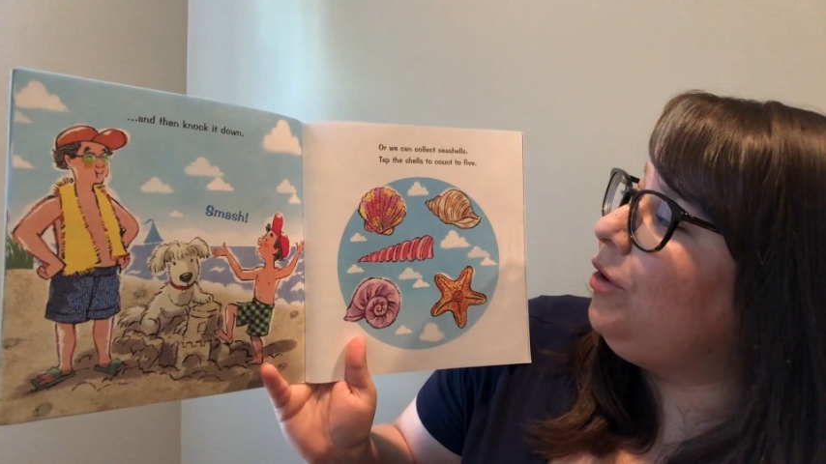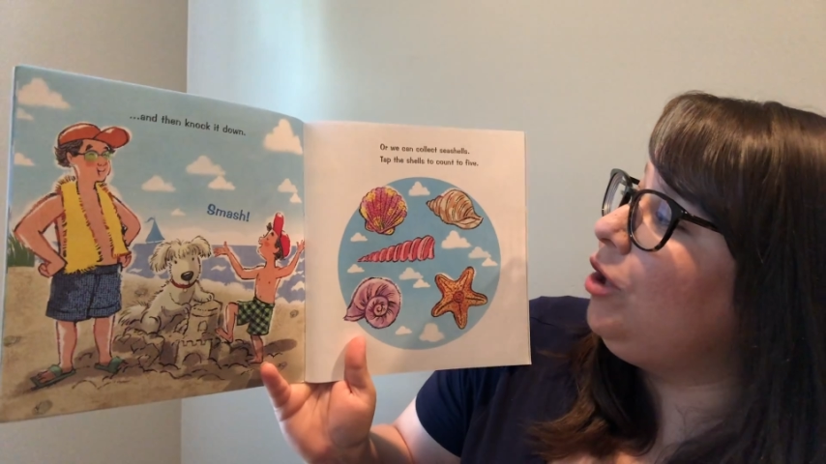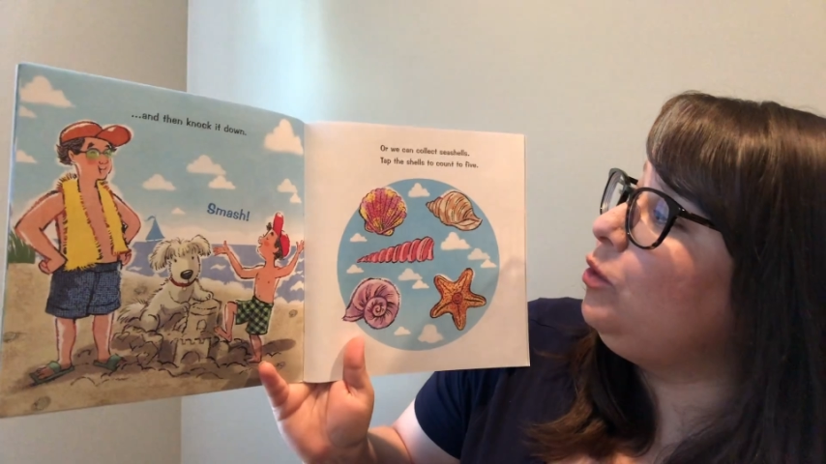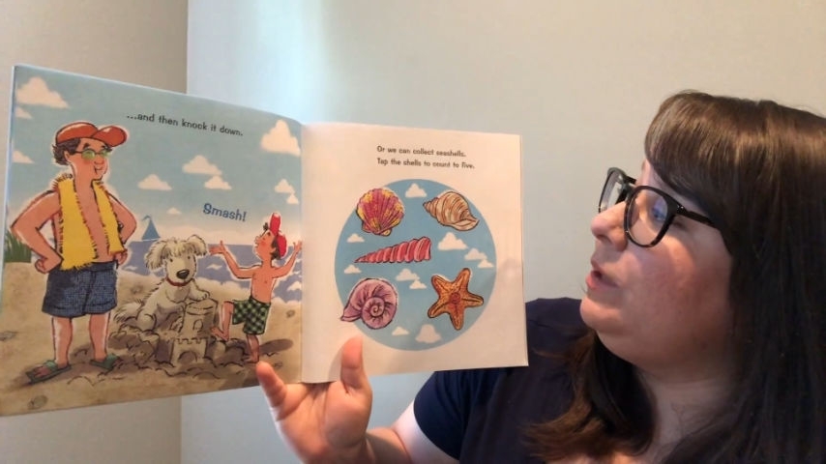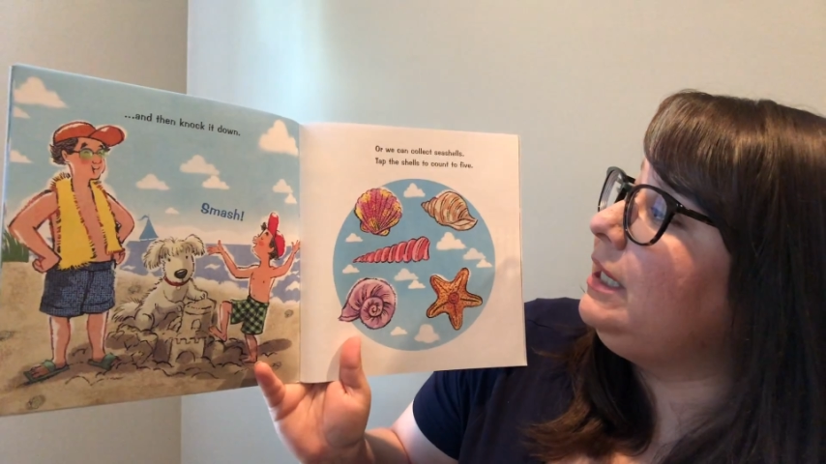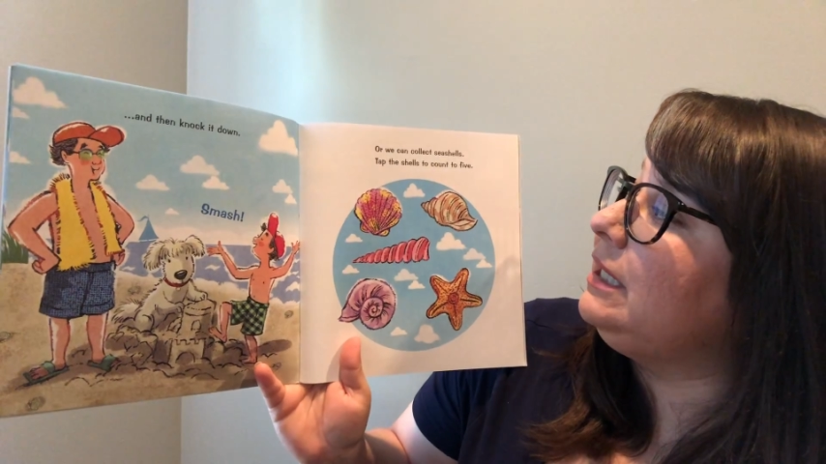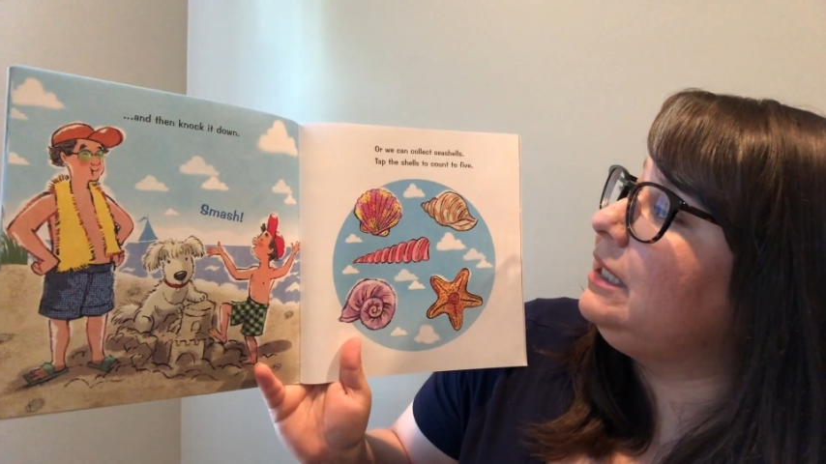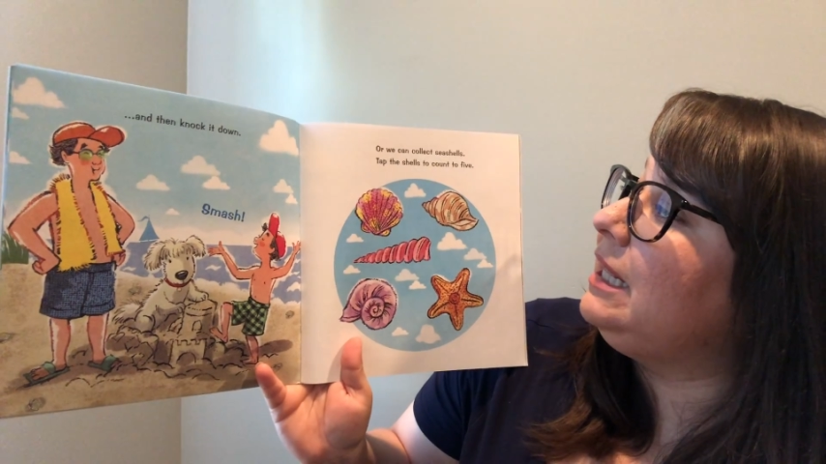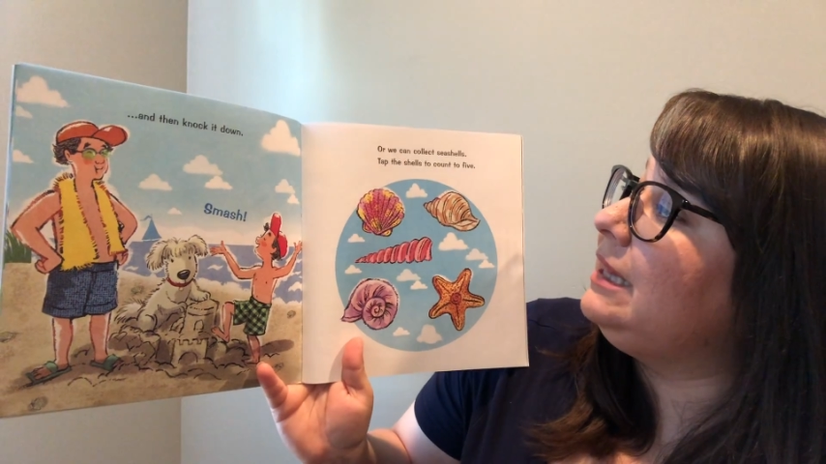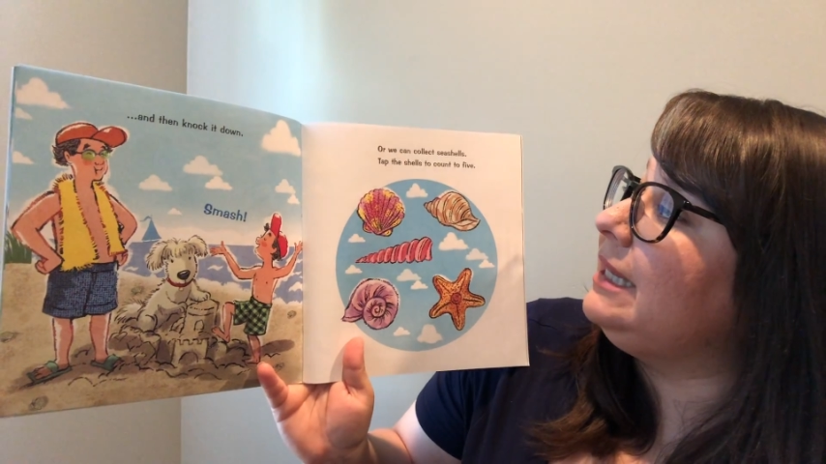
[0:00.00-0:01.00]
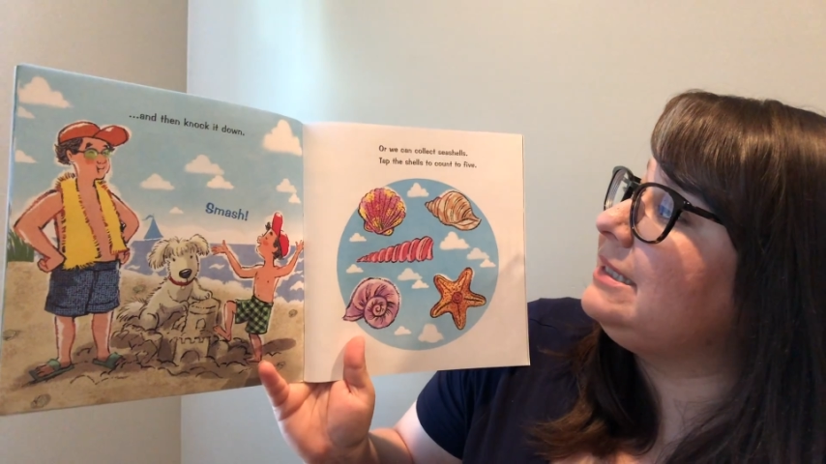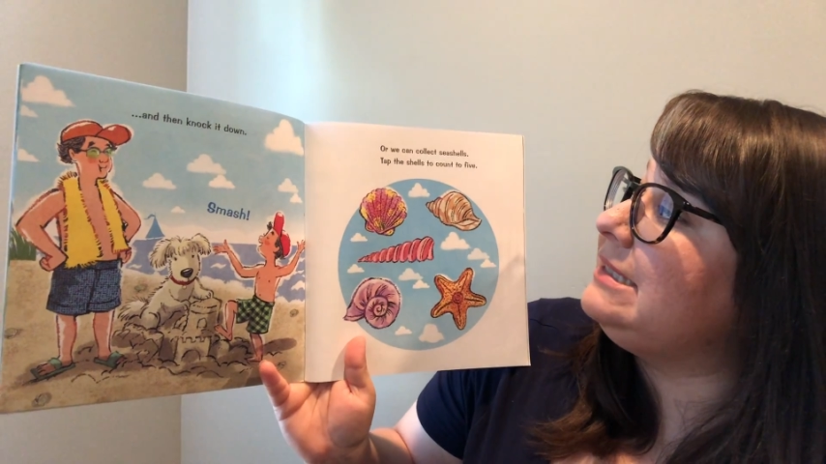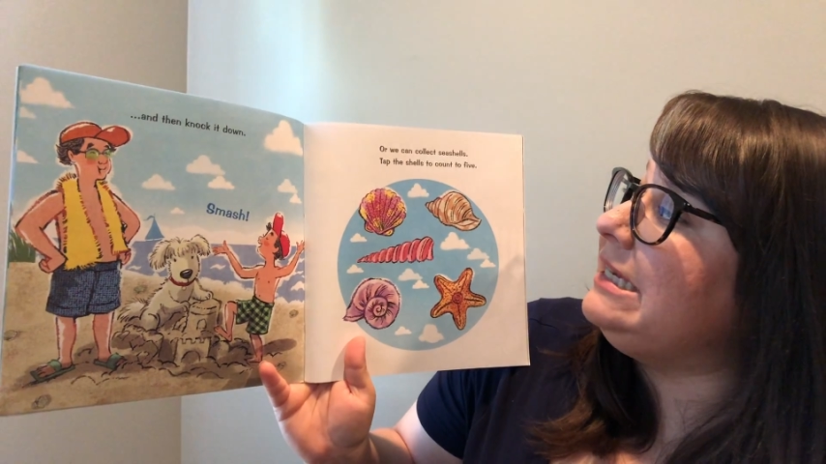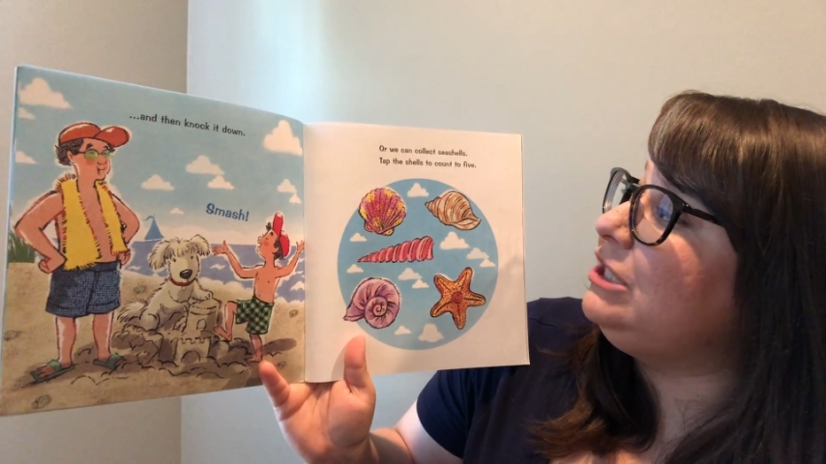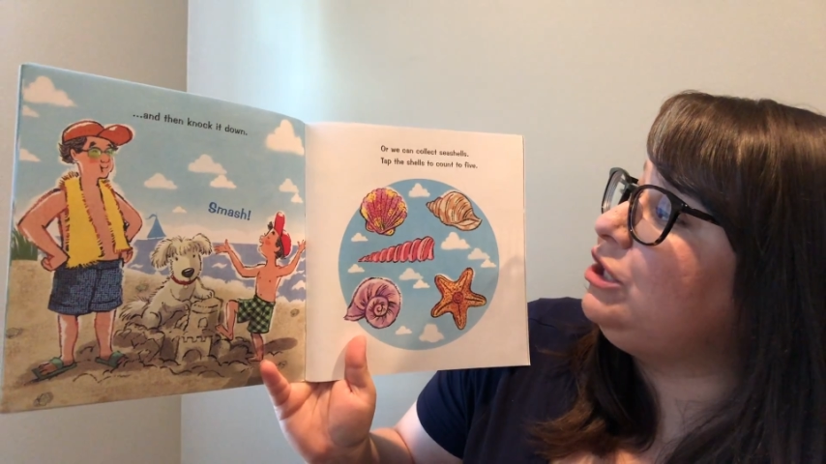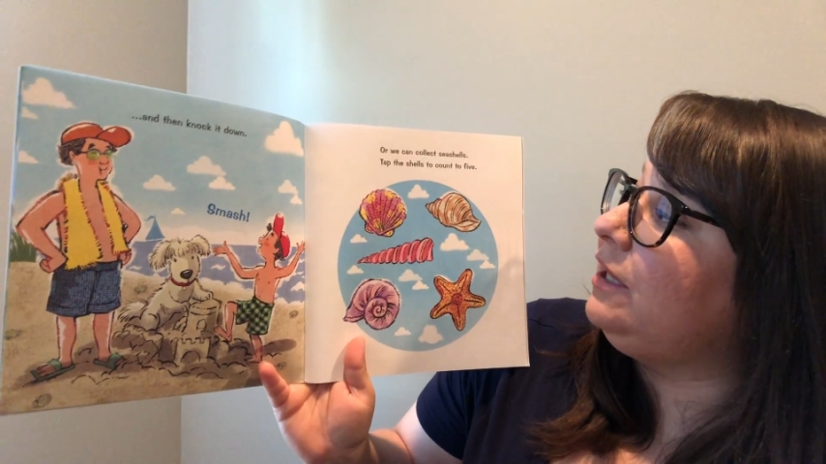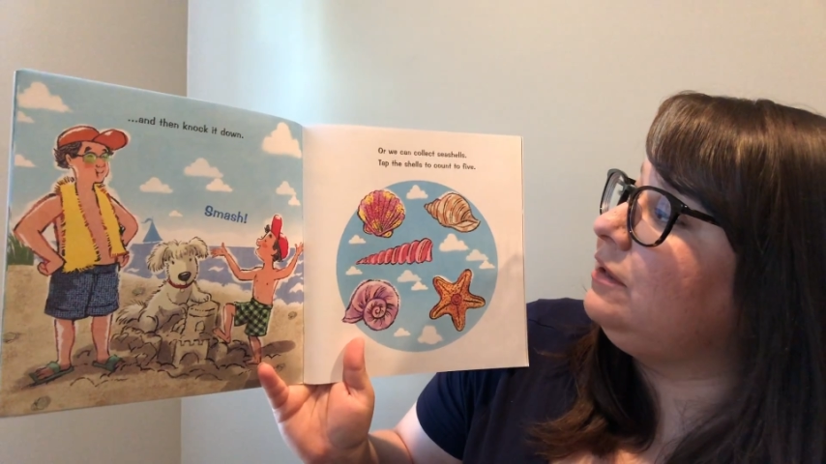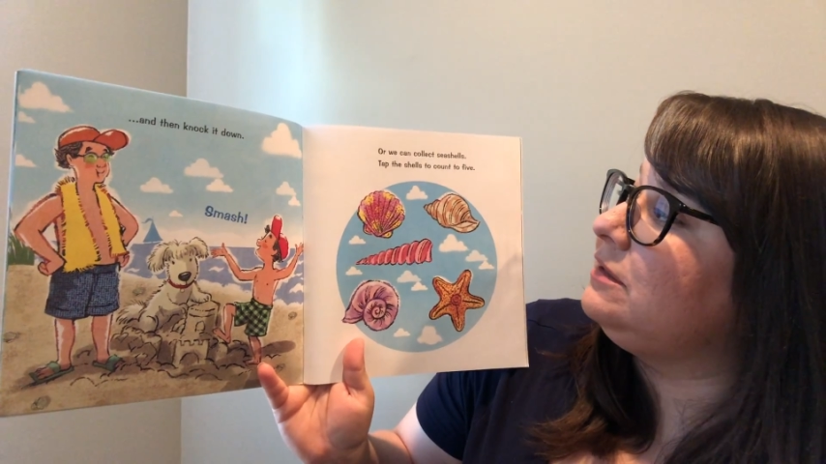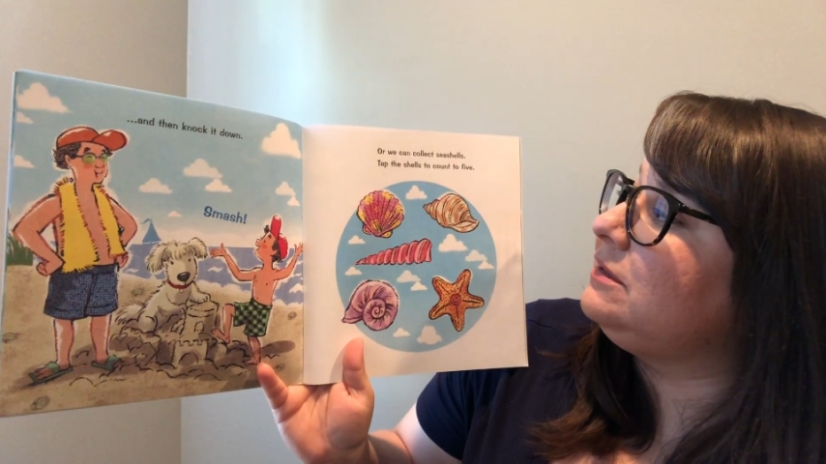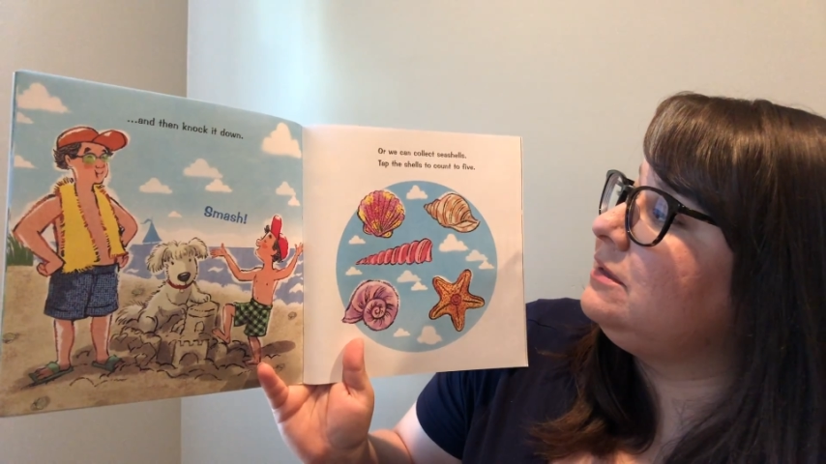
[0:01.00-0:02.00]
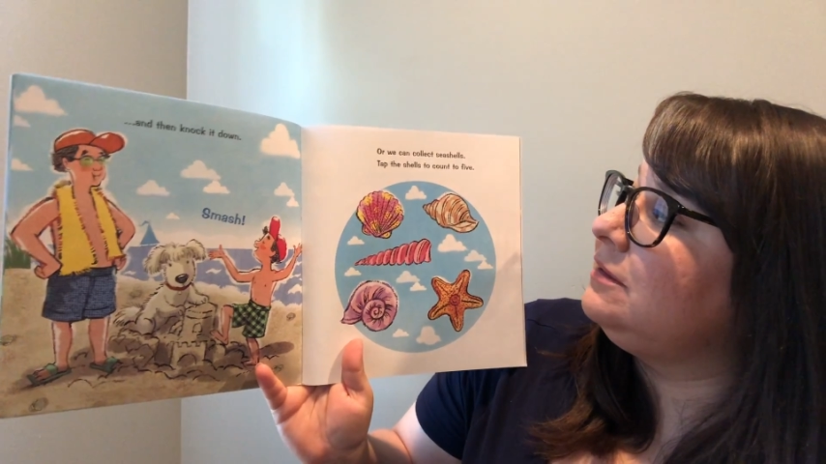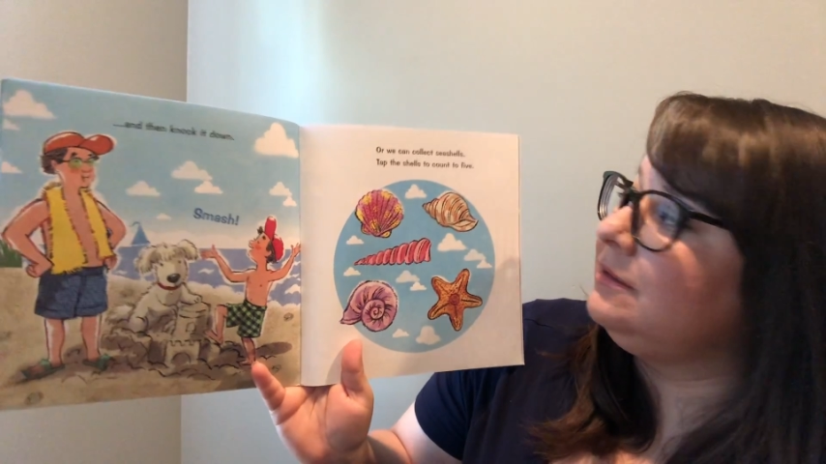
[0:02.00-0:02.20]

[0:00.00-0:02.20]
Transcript: Or we can collect seashells.